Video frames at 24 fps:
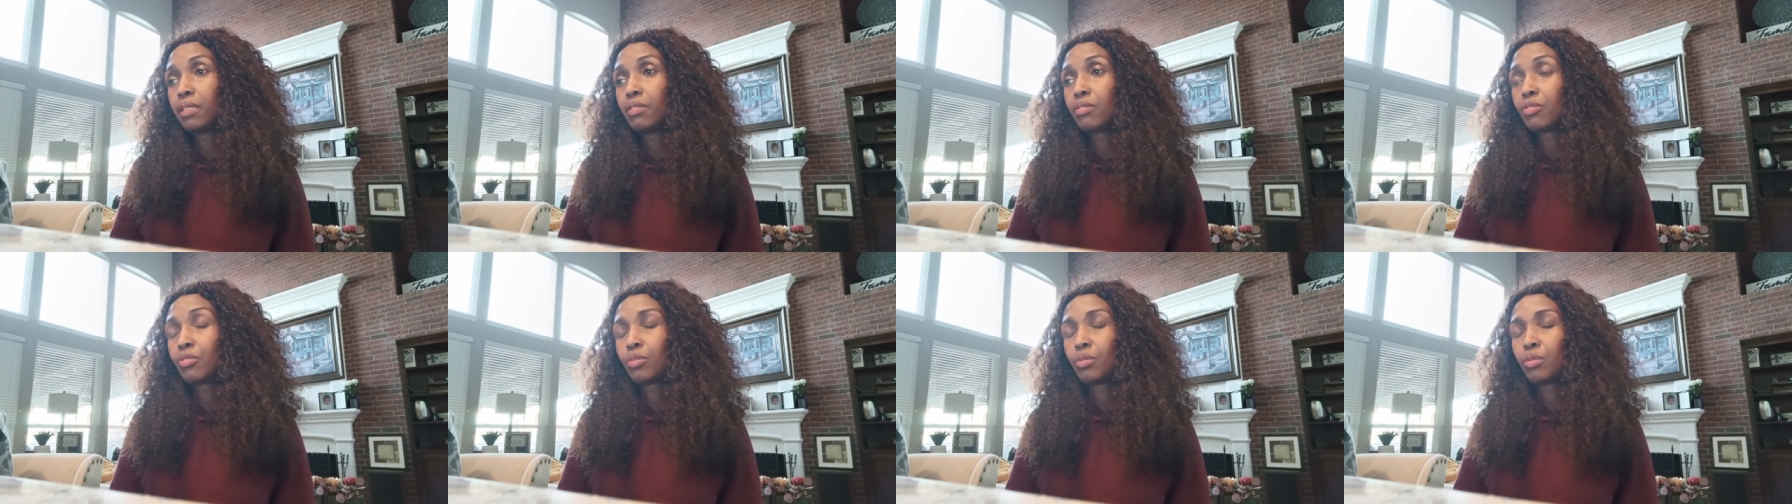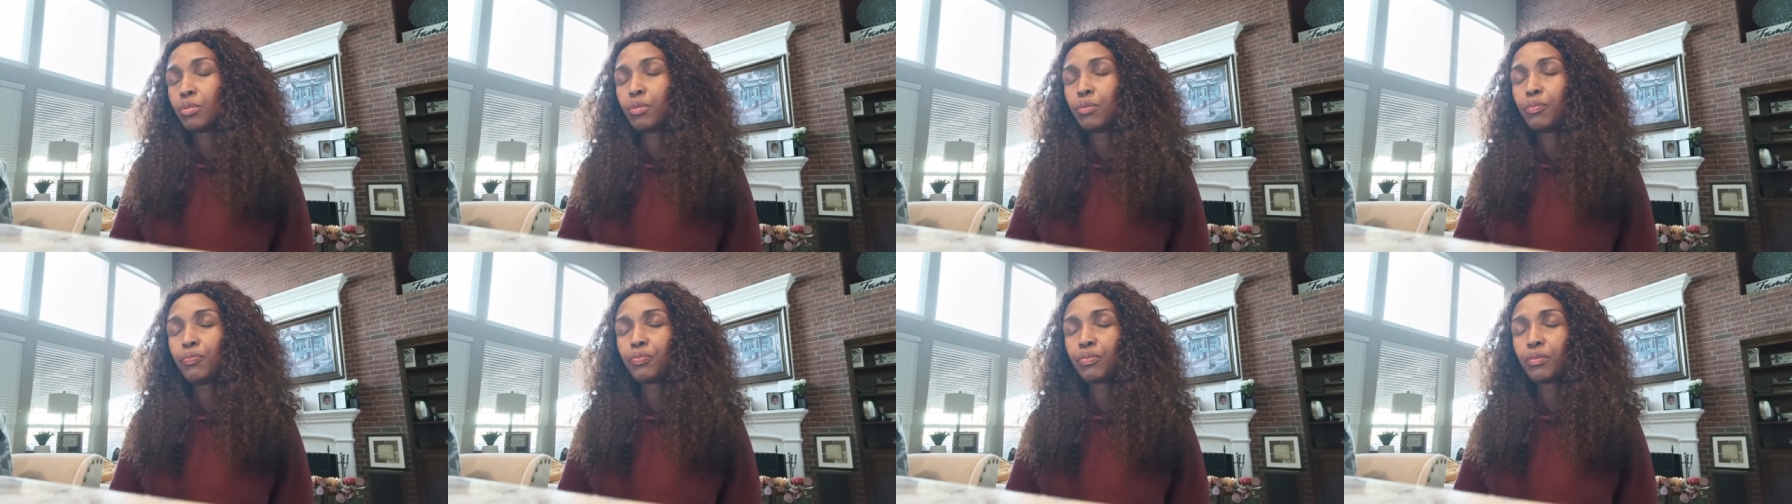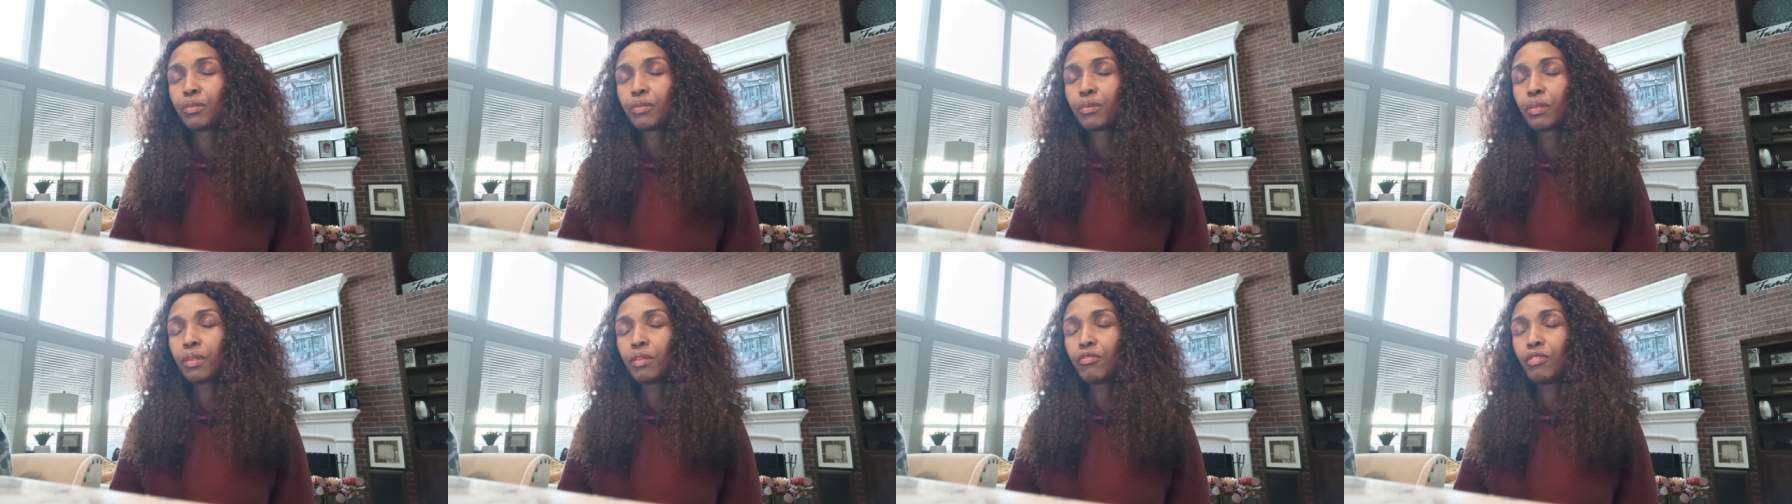So,
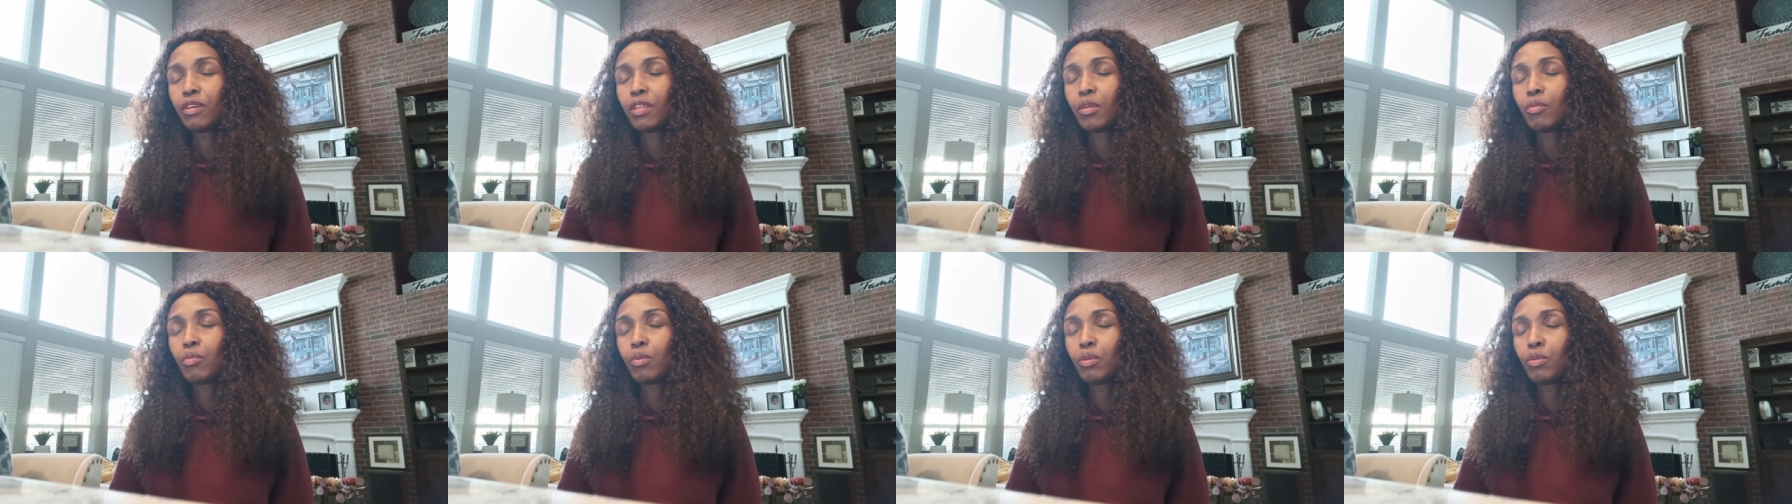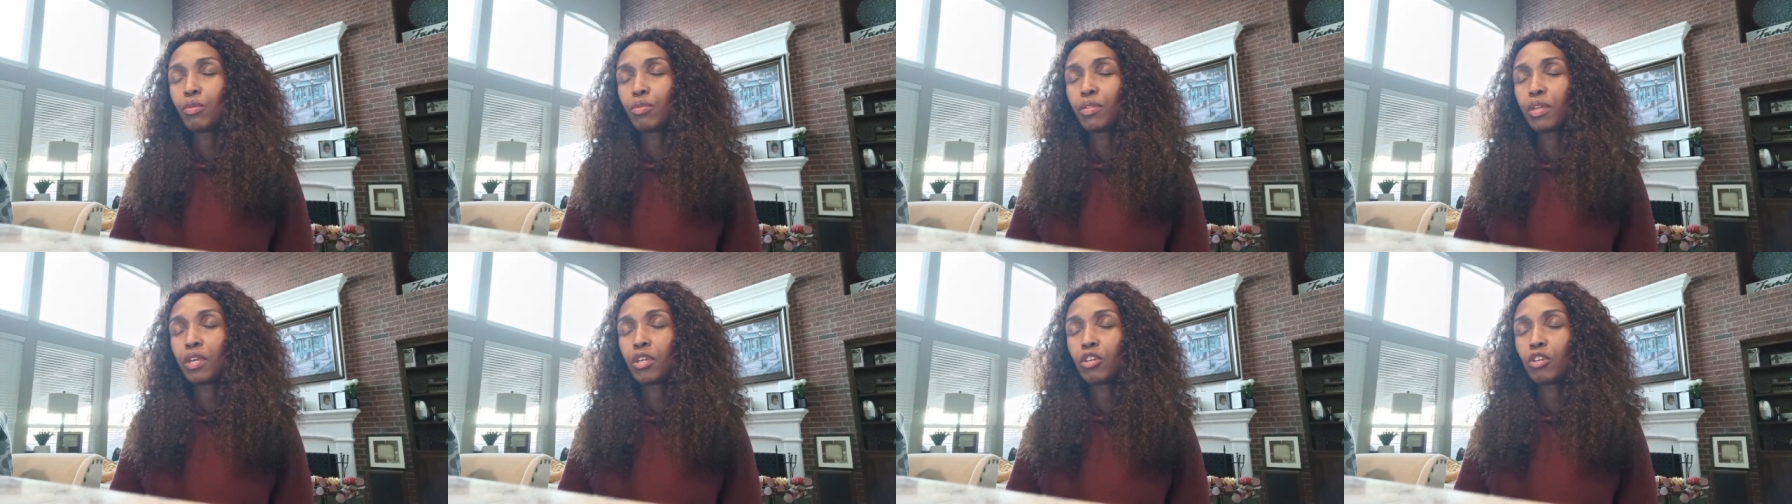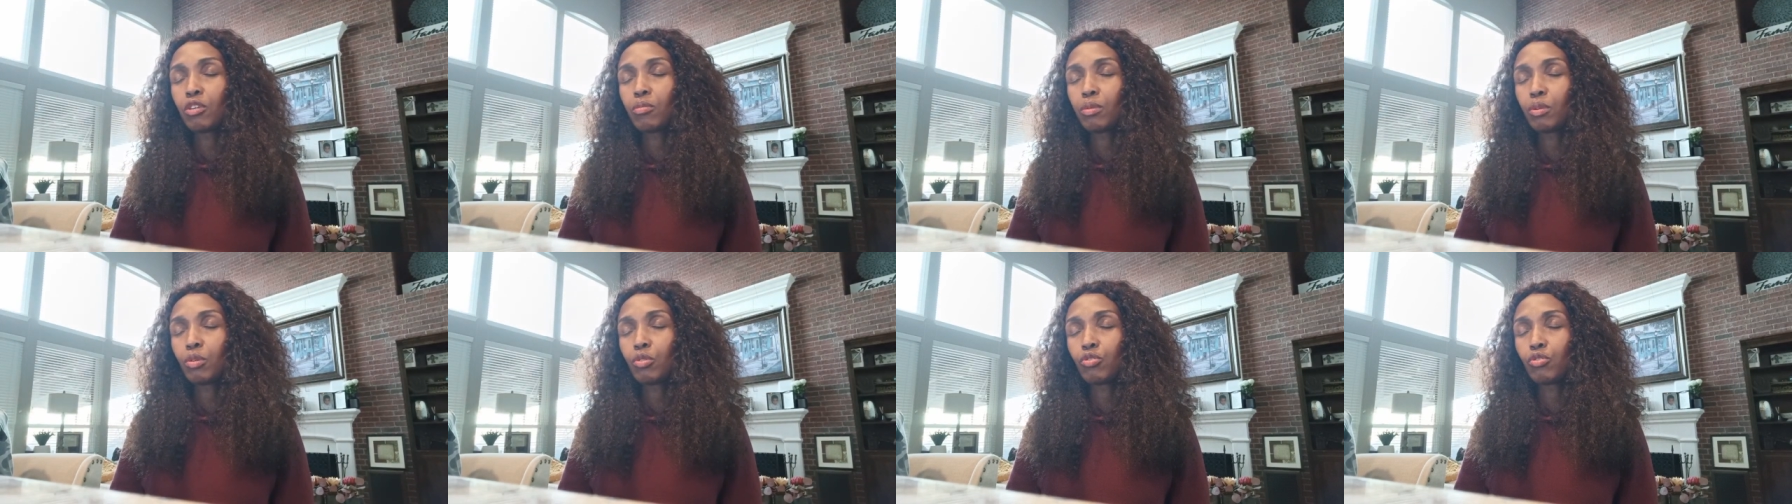Father, I want to thank you
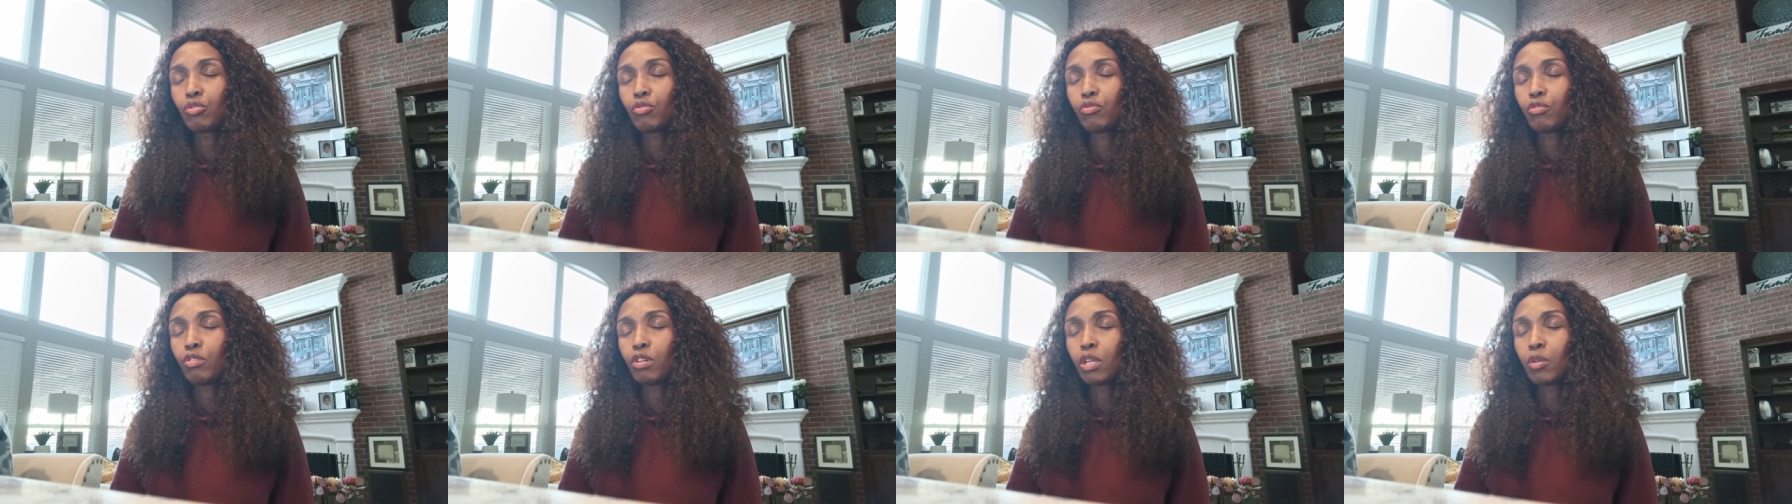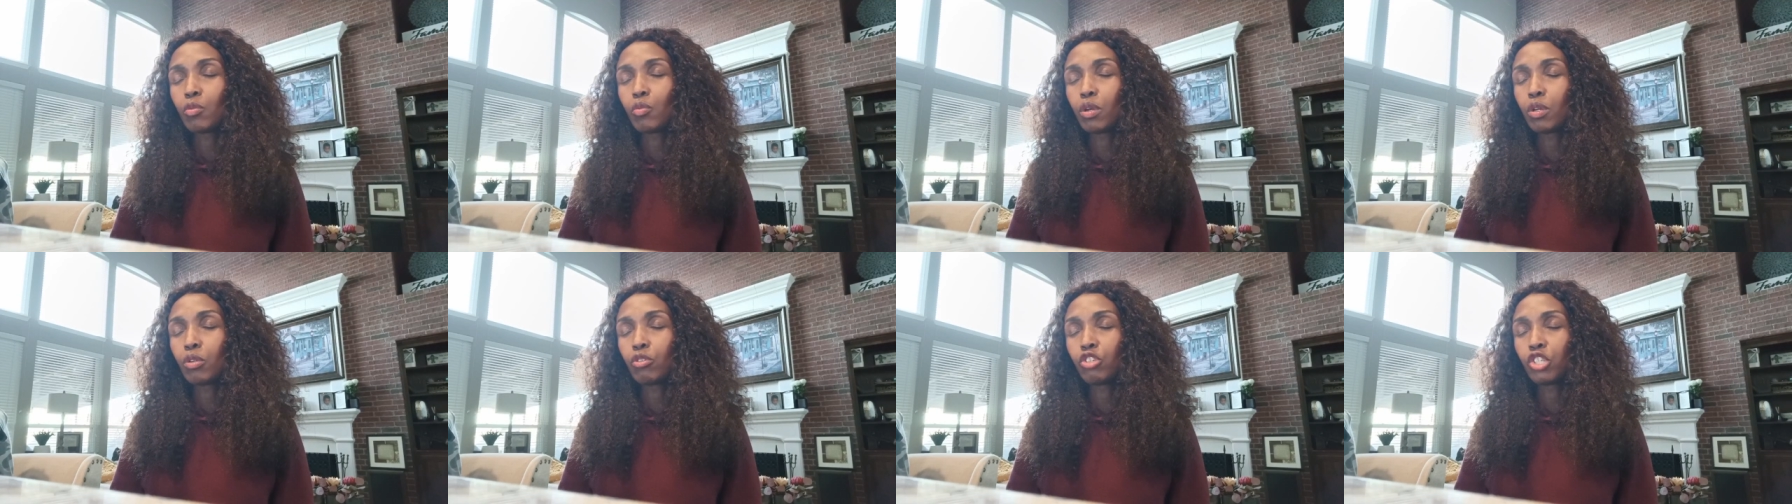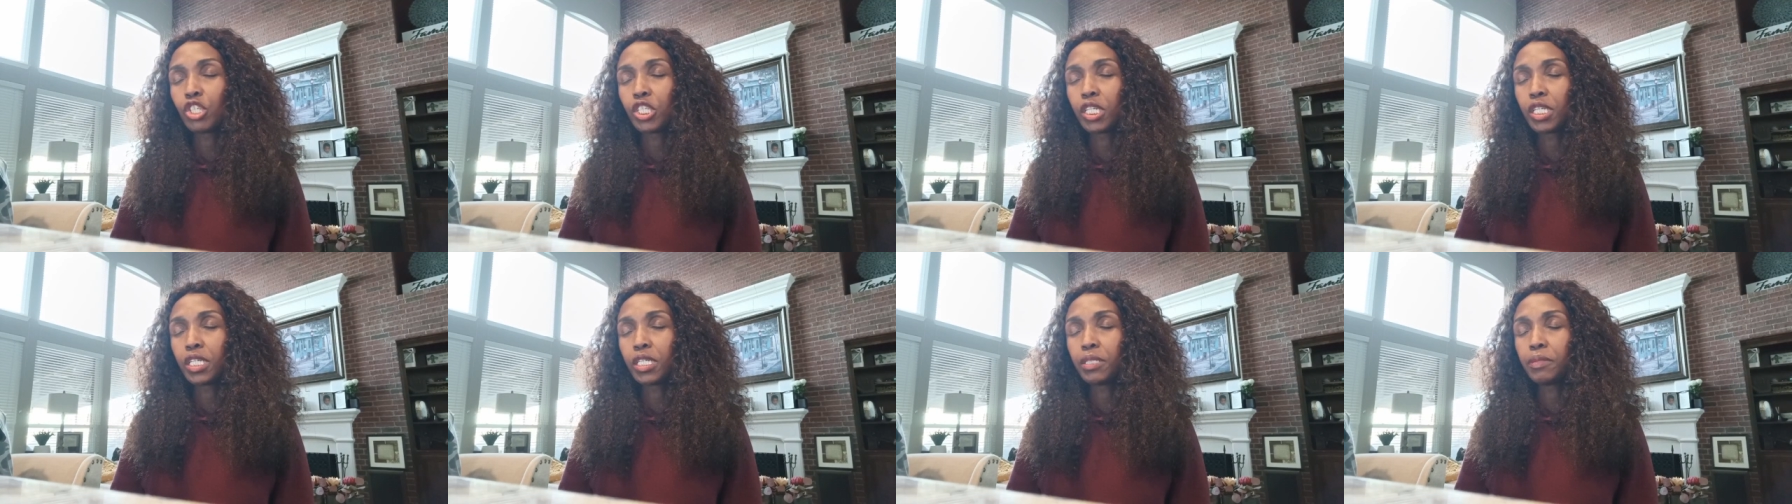because of what I want to
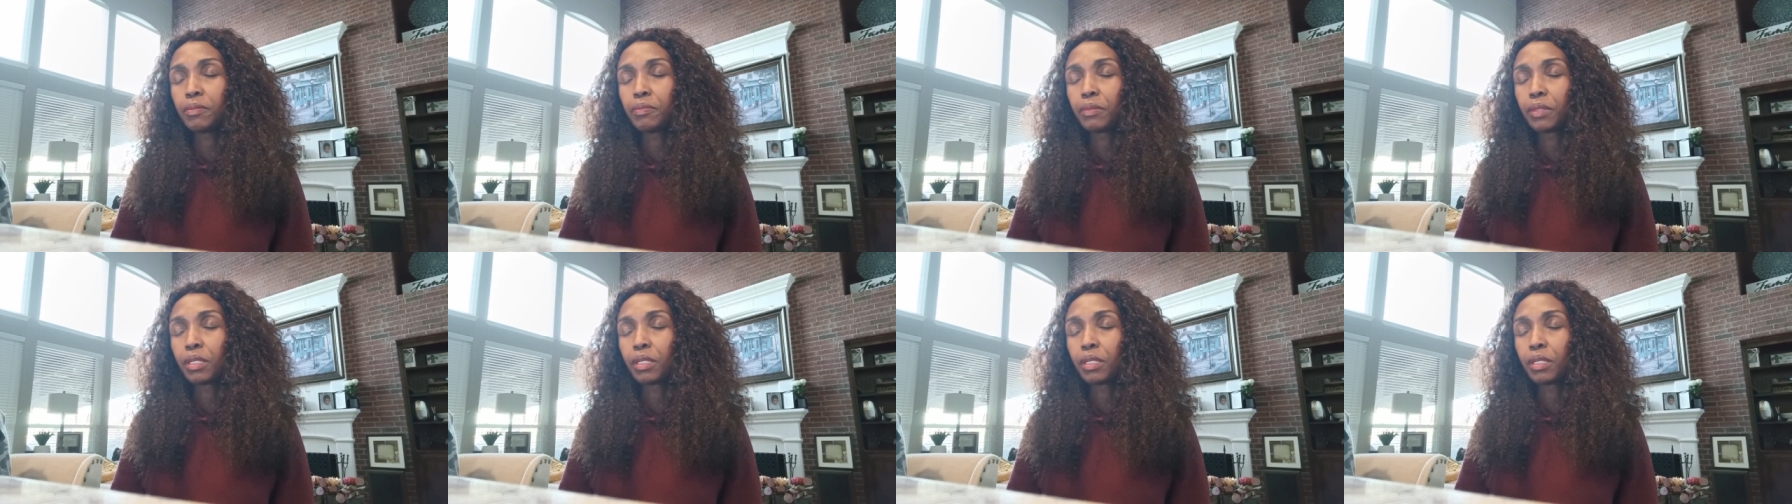share.